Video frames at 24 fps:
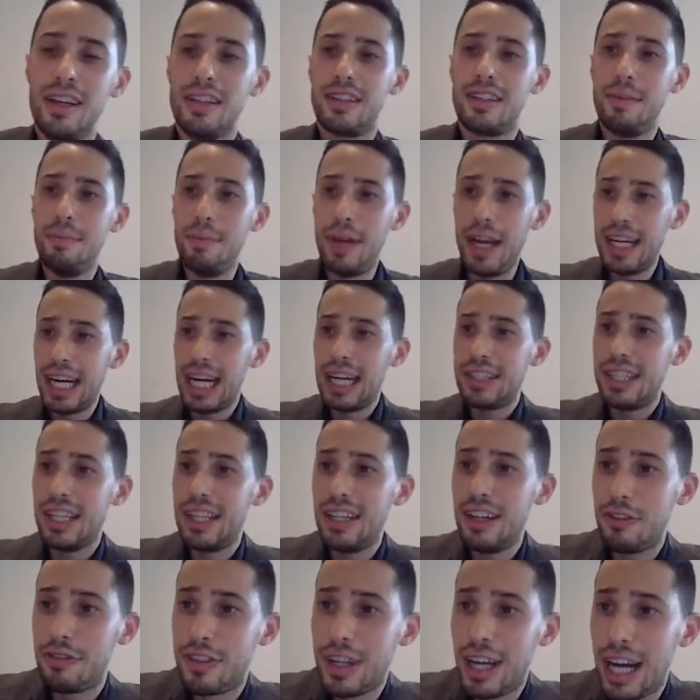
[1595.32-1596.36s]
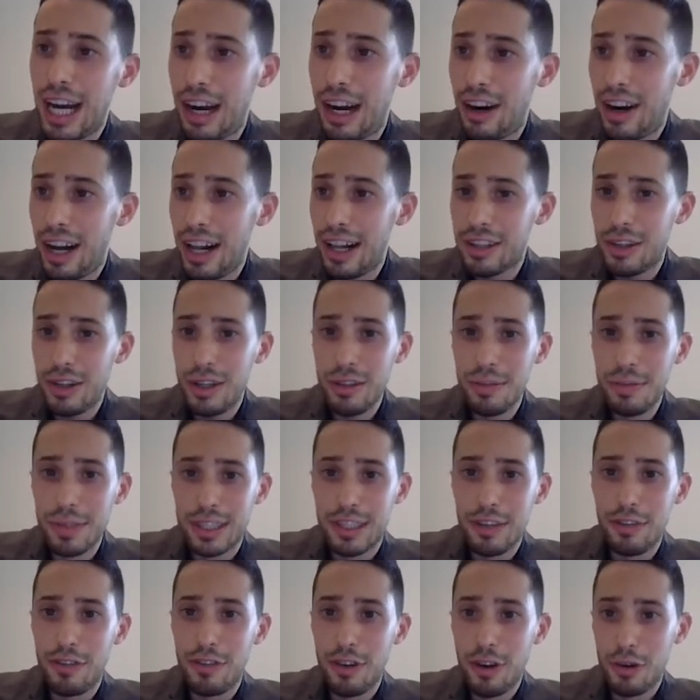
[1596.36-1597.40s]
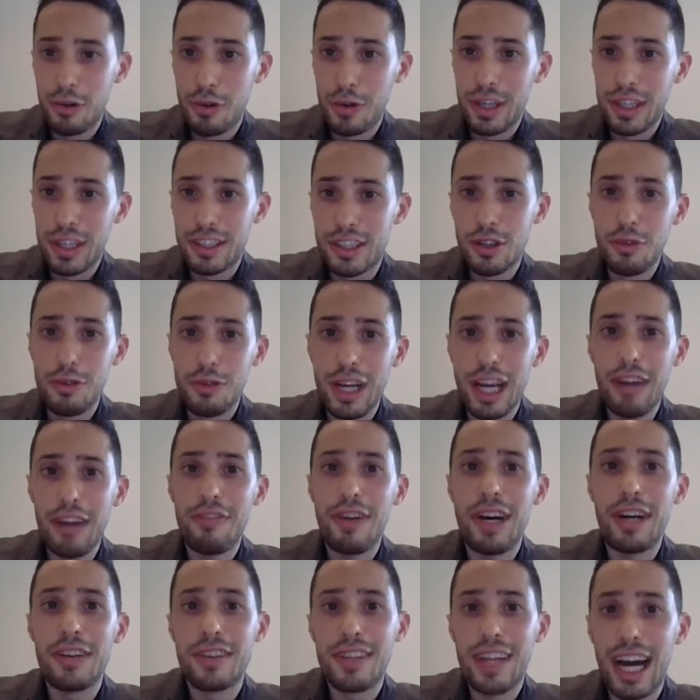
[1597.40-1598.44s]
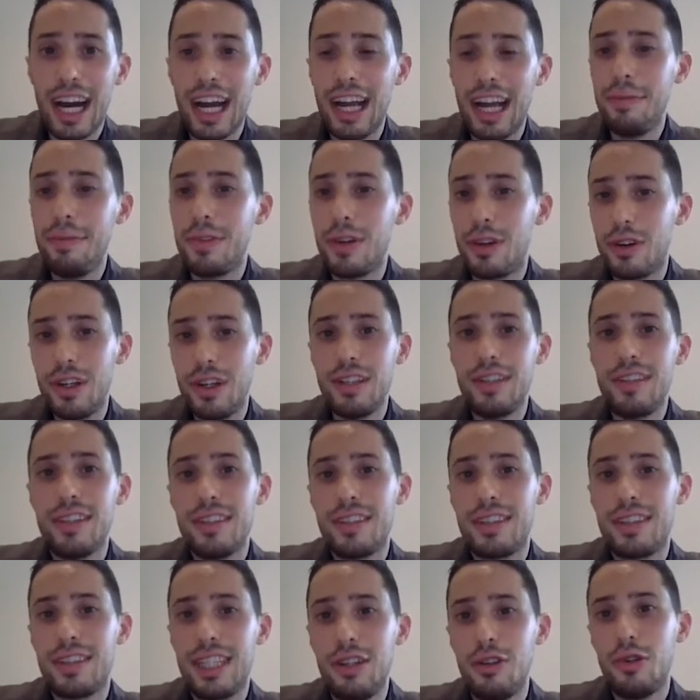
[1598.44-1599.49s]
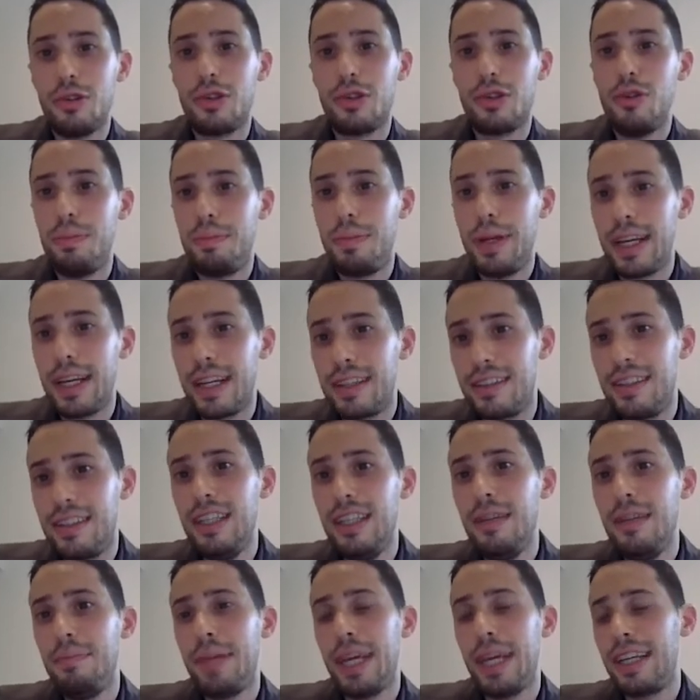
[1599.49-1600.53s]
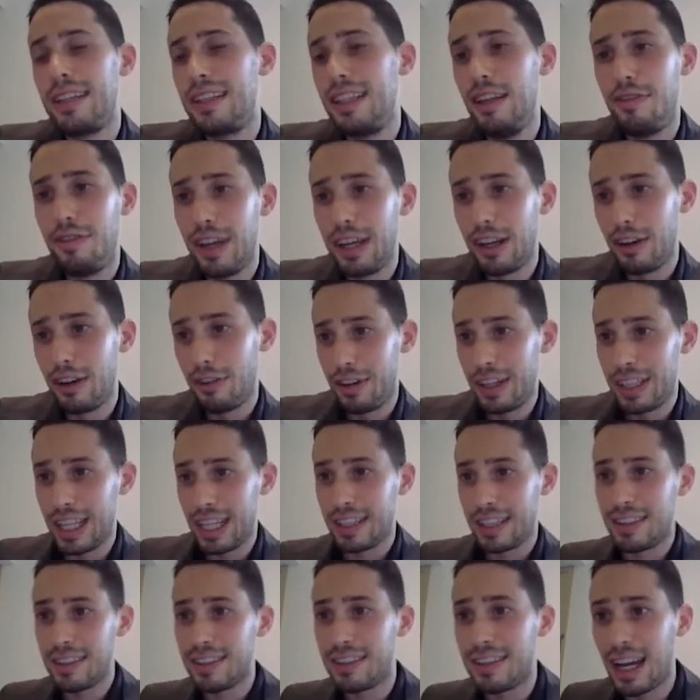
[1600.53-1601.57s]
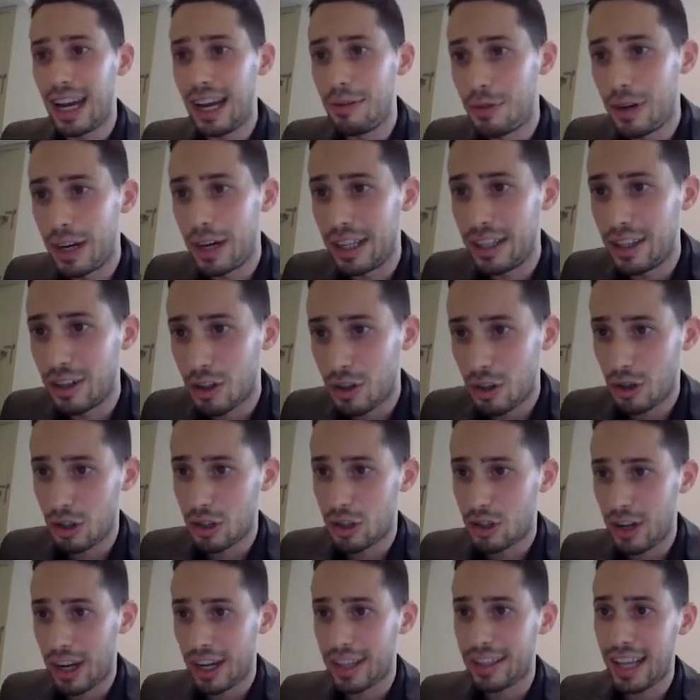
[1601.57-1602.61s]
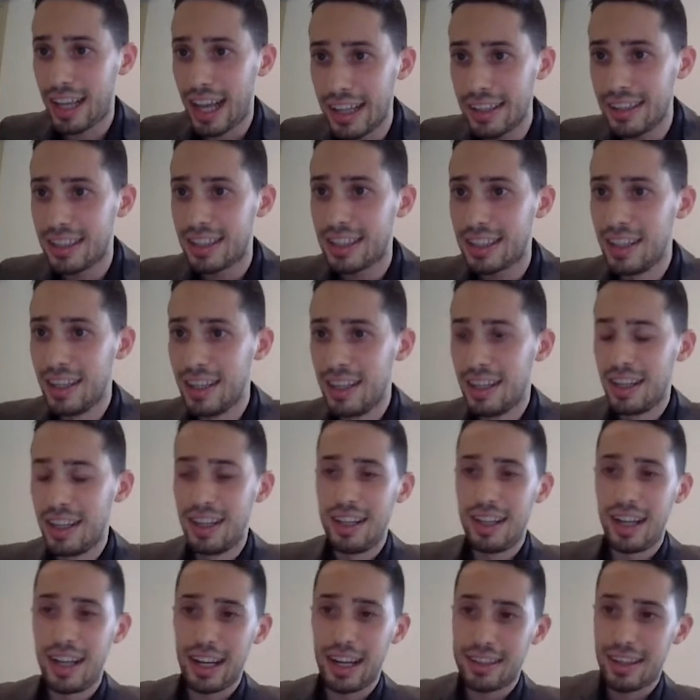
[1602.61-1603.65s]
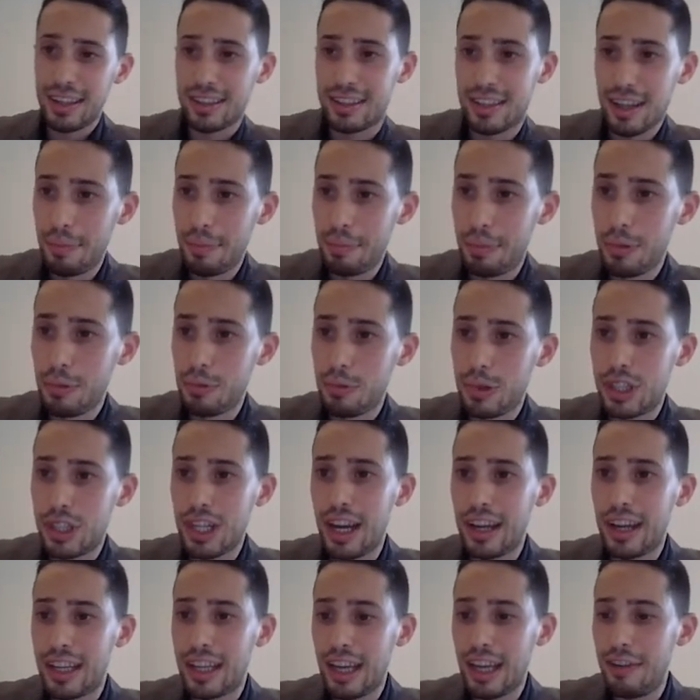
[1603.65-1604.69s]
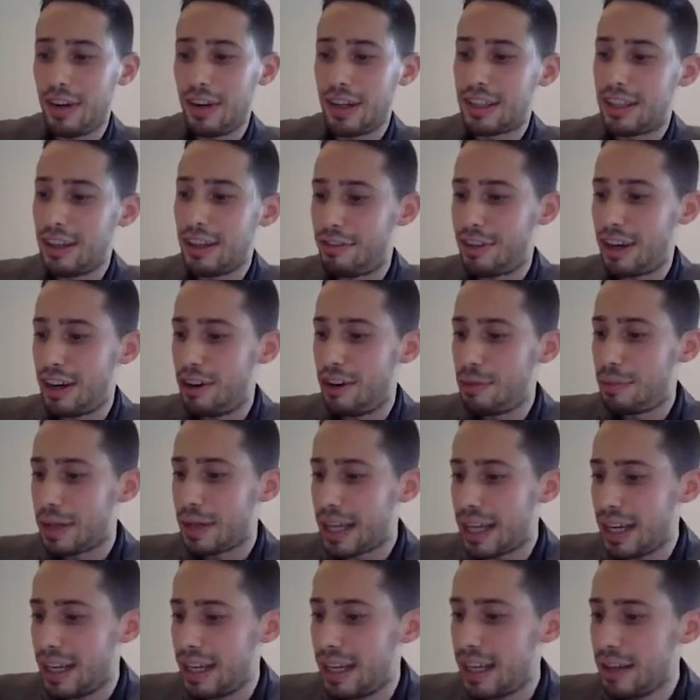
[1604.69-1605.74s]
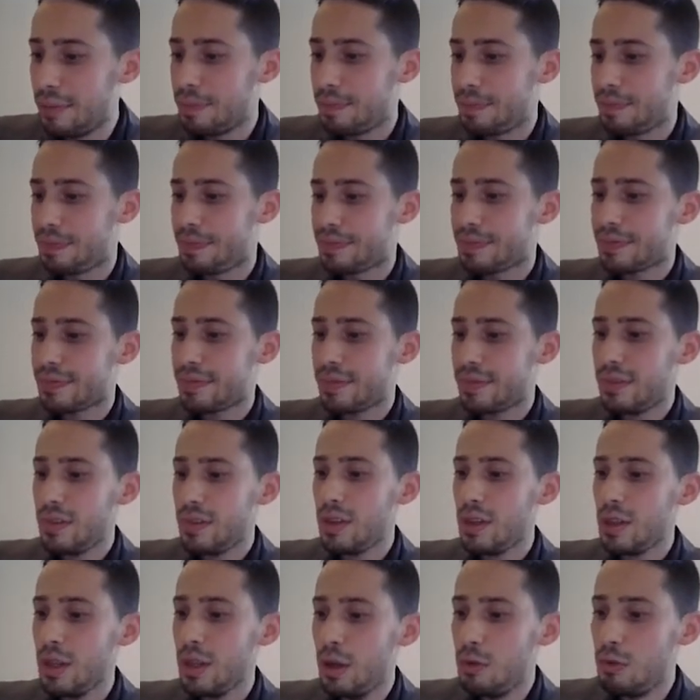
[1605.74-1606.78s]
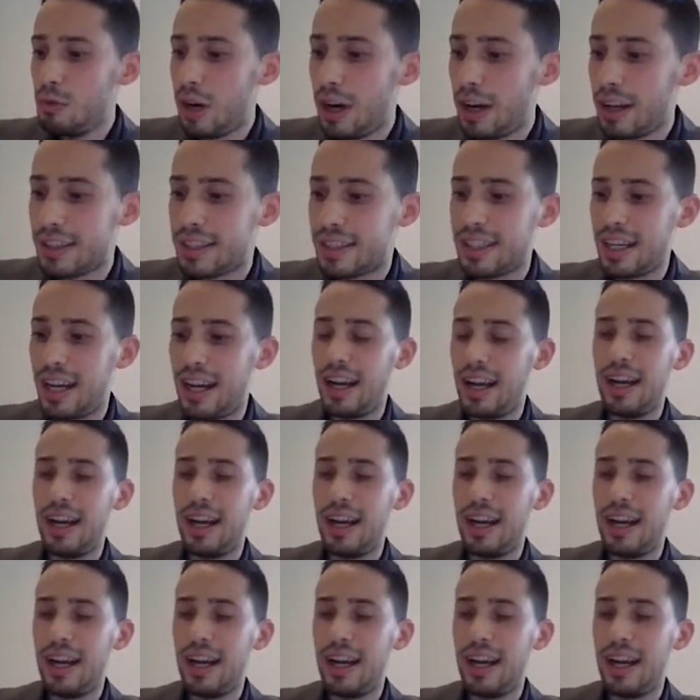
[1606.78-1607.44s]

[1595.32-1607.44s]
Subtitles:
The main idea of our algorithm is the following. So we have our time grid, 0 to big T. Big T, think of it at the time where your contract ends, like the example which I gave at the very beginning was